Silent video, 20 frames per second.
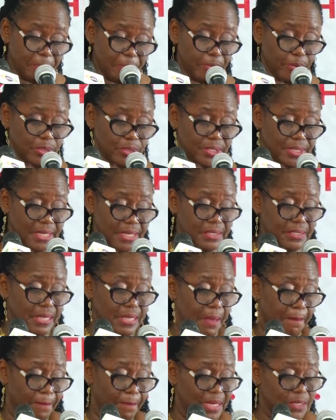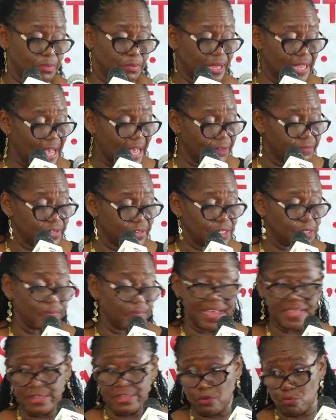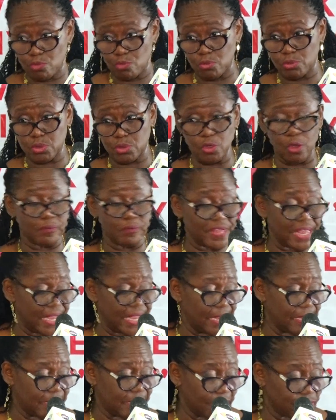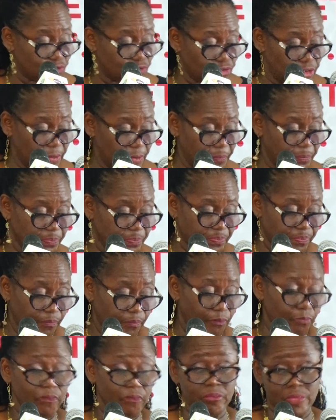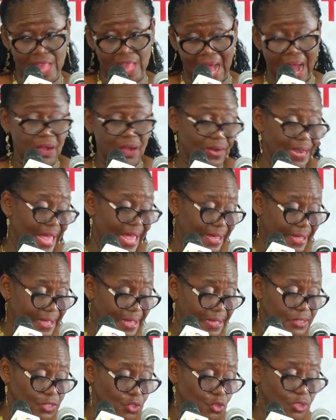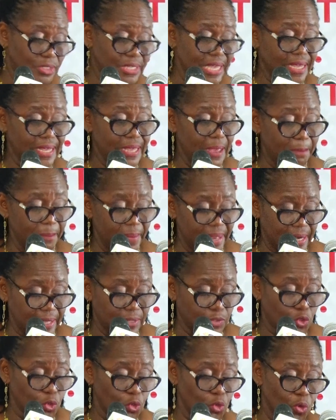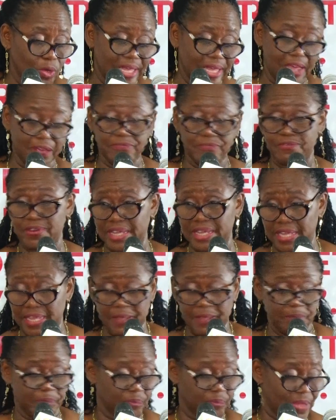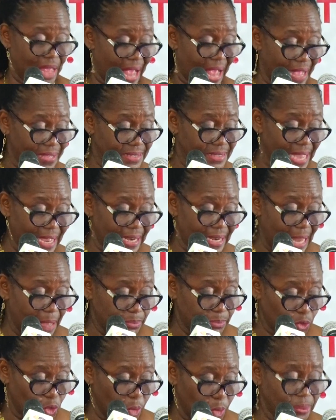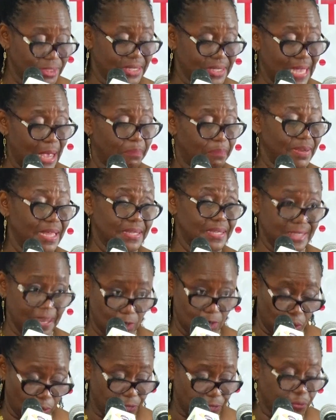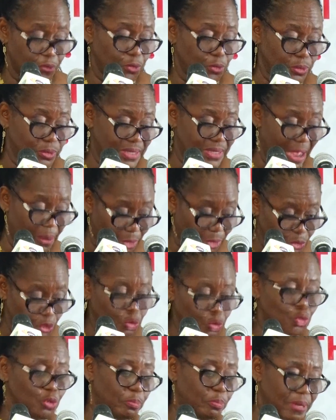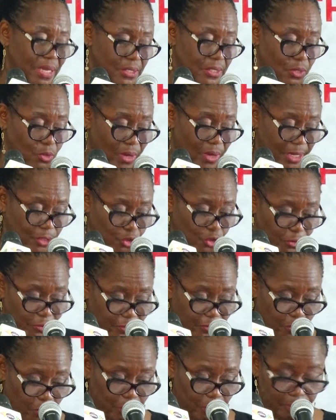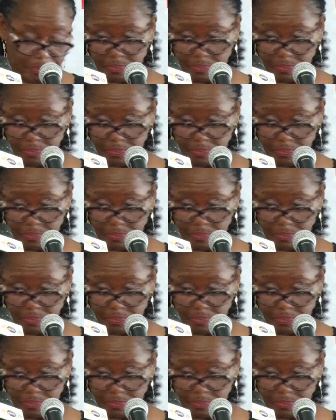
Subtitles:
process must be governed by the rules of the industry. I'd like us to take a minute to look carefully at our laptops, tablets, and our phones. I want you to please look at your phone